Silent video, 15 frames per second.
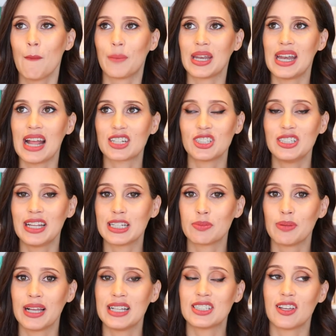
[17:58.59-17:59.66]
But it actually takes
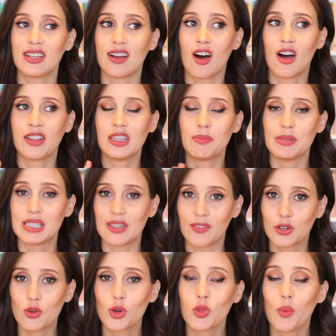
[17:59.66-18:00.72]
place on the
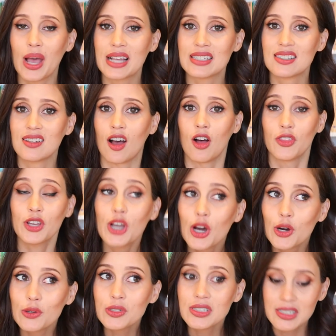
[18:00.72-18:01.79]
Pacific Northwest, on the
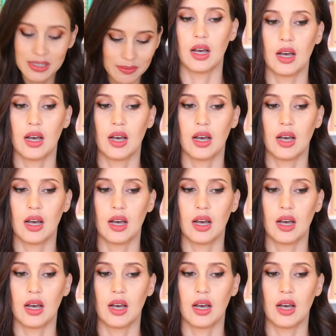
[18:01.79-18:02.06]
coast.